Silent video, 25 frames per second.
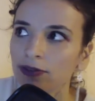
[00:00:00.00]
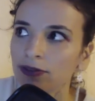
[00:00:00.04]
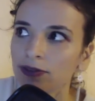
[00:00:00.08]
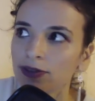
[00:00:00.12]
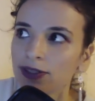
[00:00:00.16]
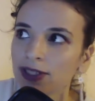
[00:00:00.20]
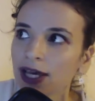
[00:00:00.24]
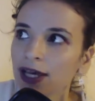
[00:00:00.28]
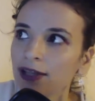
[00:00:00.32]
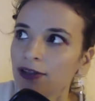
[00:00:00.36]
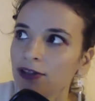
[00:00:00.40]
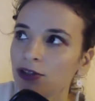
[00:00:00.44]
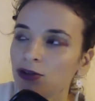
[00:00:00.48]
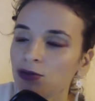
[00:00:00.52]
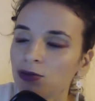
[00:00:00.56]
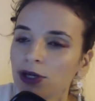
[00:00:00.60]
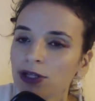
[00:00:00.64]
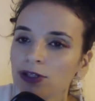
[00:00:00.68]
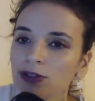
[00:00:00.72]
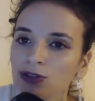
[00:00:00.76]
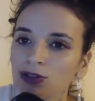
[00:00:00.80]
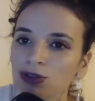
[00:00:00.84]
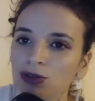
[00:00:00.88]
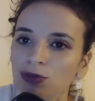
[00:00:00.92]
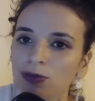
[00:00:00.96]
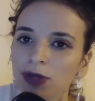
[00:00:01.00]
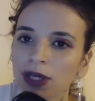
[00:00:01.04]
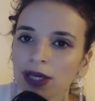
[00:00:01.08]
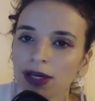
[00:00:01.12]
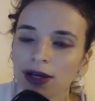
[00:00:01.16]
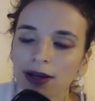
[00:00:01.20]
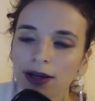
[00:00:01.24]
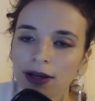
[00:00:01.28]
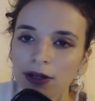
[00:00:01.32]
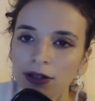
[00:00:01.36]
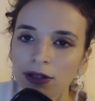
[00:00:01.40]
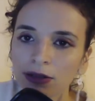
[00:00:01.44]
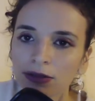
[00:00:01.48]
Saturn wants to be
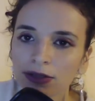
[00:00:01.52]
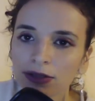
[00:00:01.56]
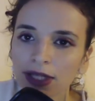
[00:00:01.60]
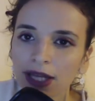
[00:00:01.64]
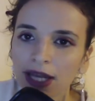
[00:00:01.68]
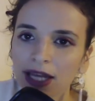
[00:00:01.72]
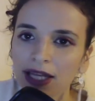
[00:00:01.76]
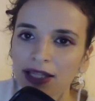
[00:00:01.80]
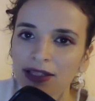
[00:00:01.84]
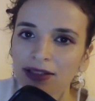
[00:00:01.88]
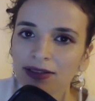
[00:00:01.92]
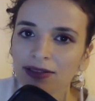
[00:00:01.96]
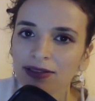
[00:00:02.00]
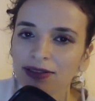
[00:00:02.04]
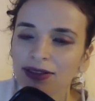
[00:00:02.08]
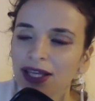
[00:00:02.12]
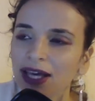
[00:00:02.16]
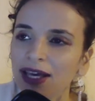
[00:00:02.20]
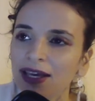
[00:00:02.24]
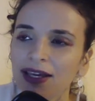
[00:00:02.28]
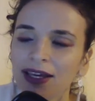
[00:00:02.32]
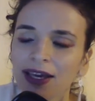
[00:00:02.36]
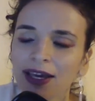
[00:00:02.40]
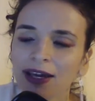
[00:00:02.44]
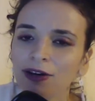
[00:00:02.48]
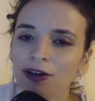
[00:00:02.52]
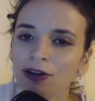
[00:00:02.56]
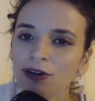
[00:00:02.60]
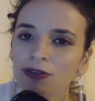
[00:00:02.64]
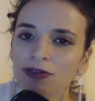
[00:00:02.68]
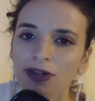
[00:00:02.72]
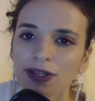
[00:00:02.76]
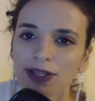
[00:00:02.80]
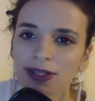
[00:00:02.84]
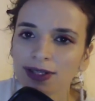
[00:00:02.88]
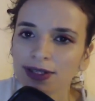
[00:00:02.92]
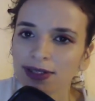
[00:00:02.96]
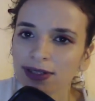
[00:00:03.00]
alone and take care of
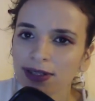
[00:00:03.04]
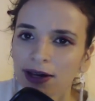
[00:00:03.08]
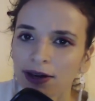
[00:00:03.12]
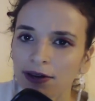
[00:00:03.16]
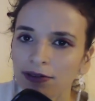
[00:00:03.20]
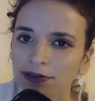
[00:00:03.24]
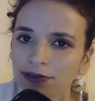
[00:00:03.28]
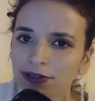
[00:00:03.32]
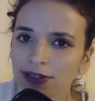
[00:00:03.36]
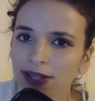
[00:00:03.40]
his stuff.